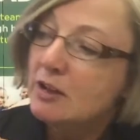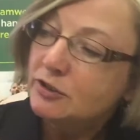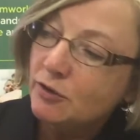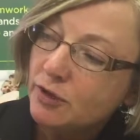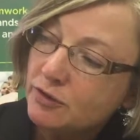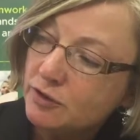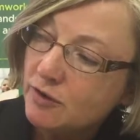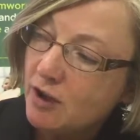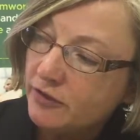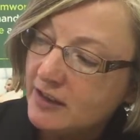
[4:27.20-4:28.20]
So those are
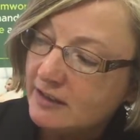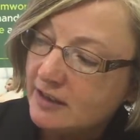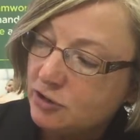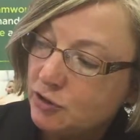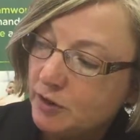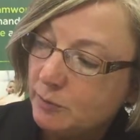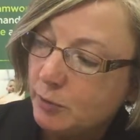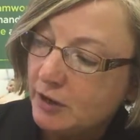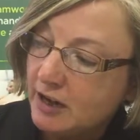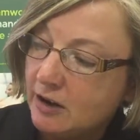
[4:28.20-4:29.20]
all things that you can
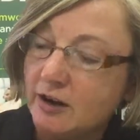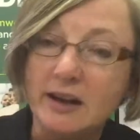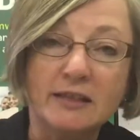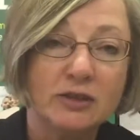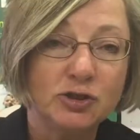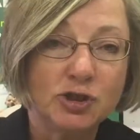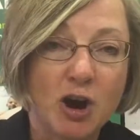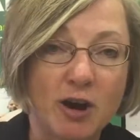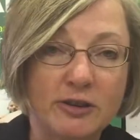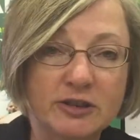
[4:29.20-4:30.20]
put here in the
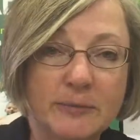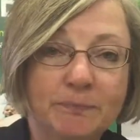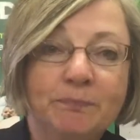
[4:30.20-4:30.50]
chart.